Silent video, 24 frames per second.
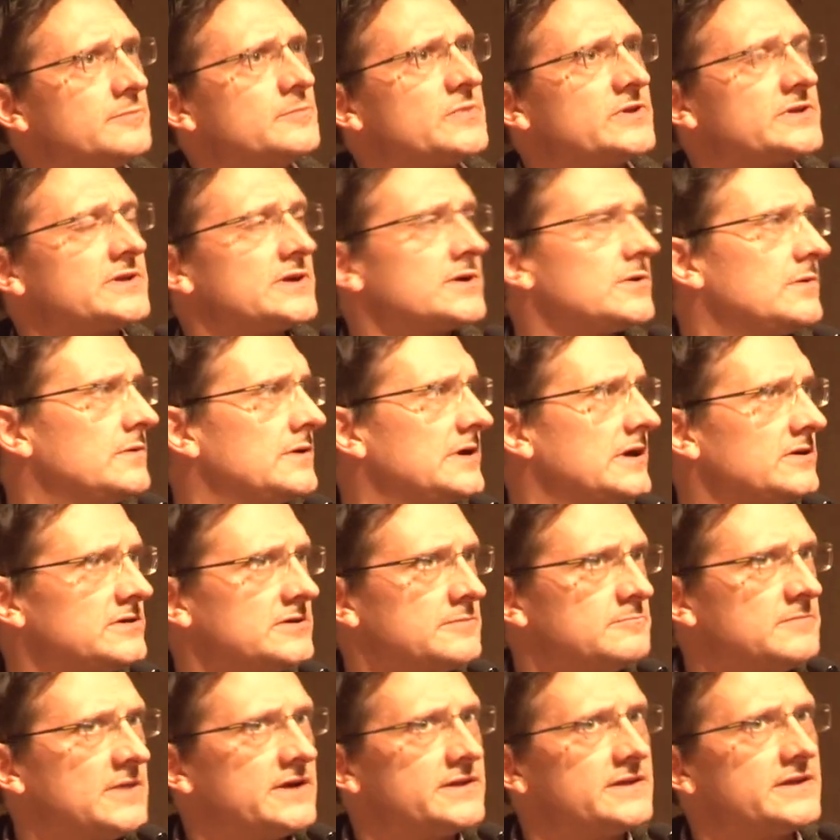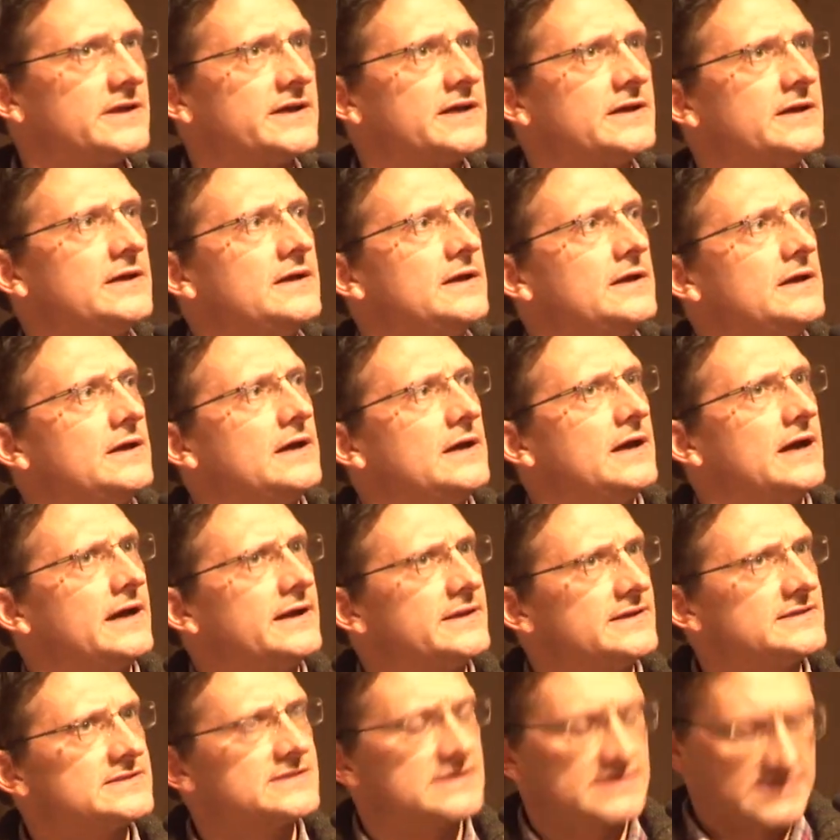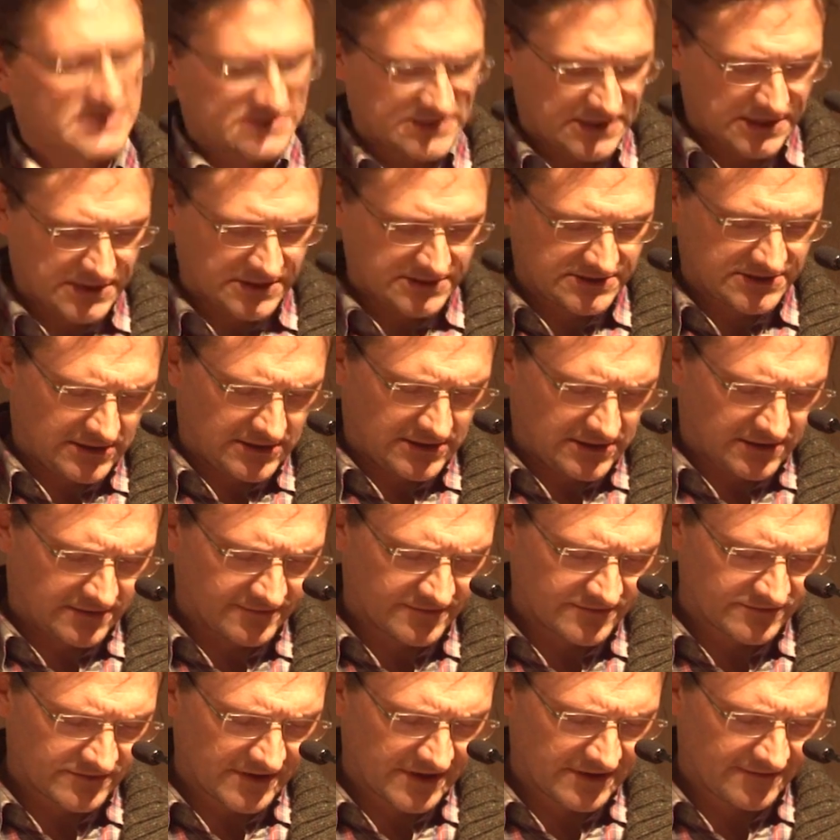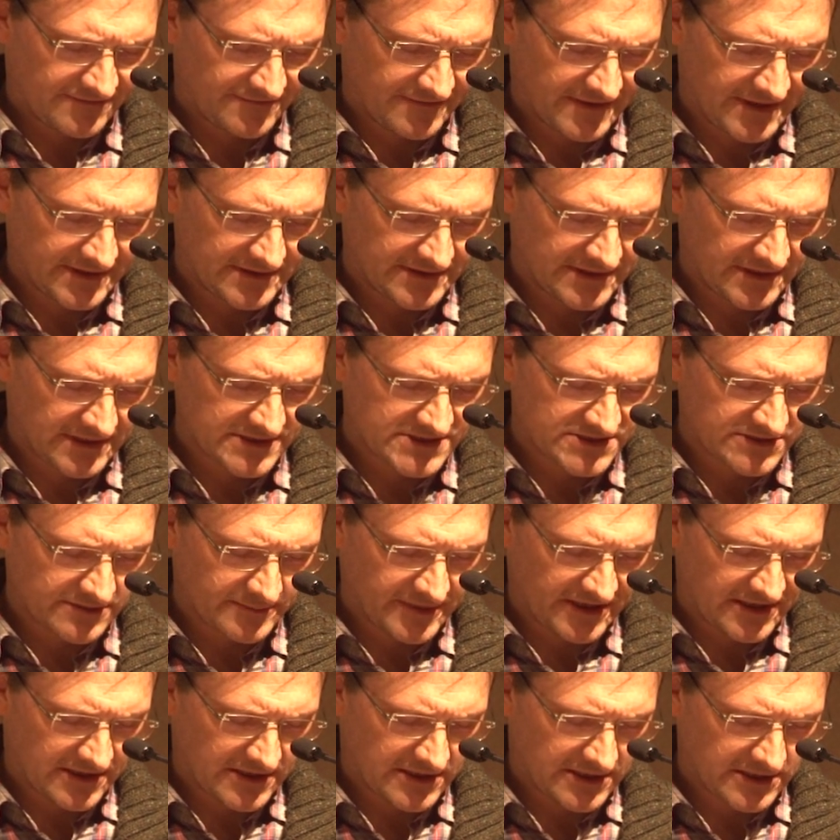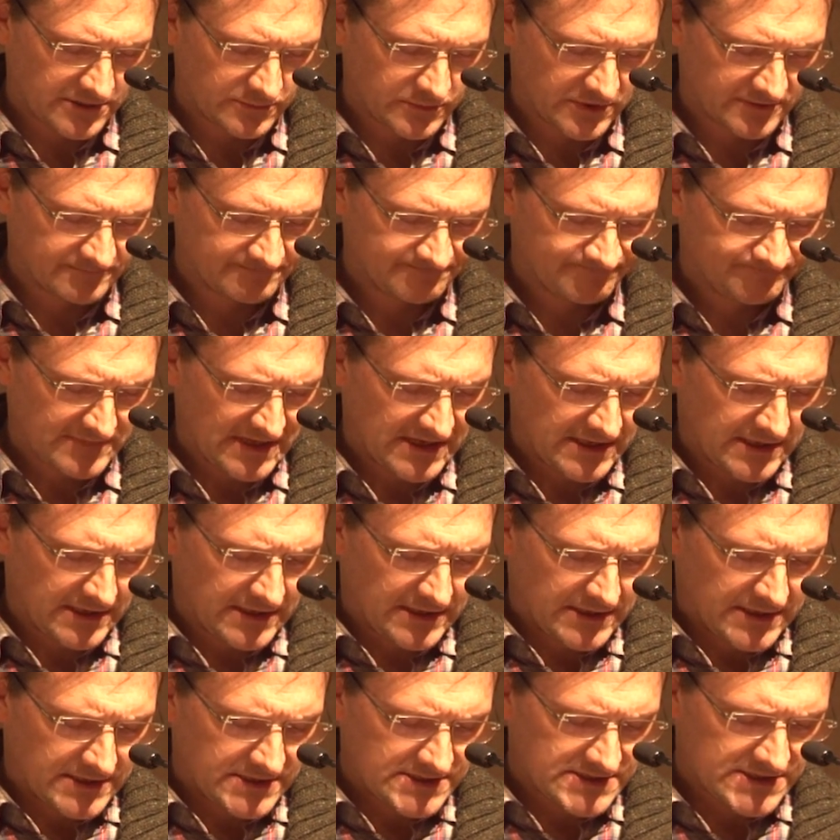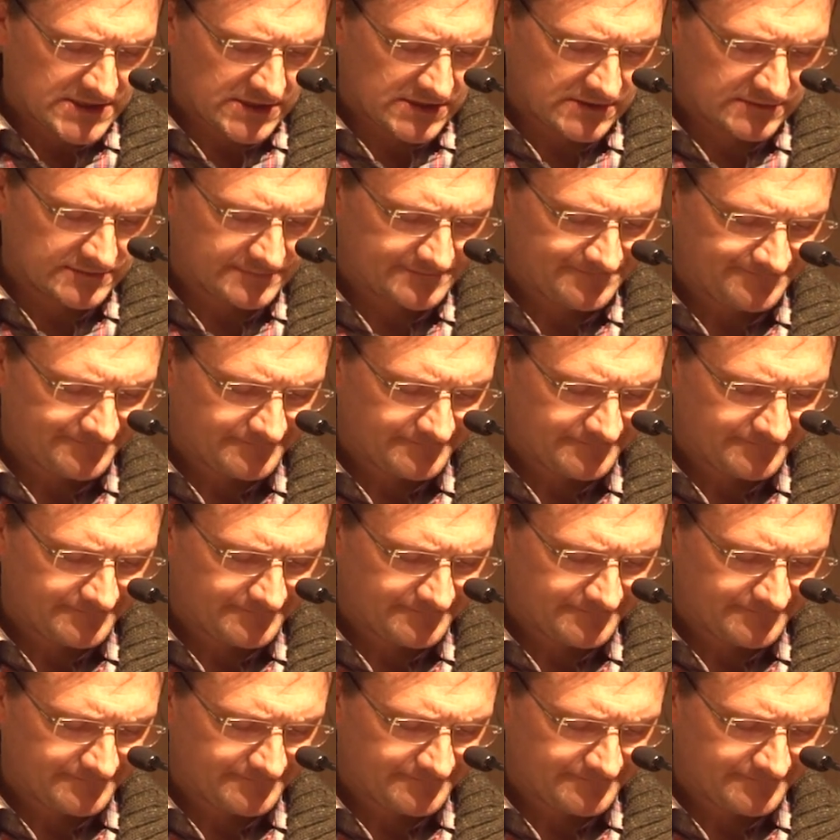But they're going out on Monday, and it's the start of a real fight there. It's going to be a hard one. So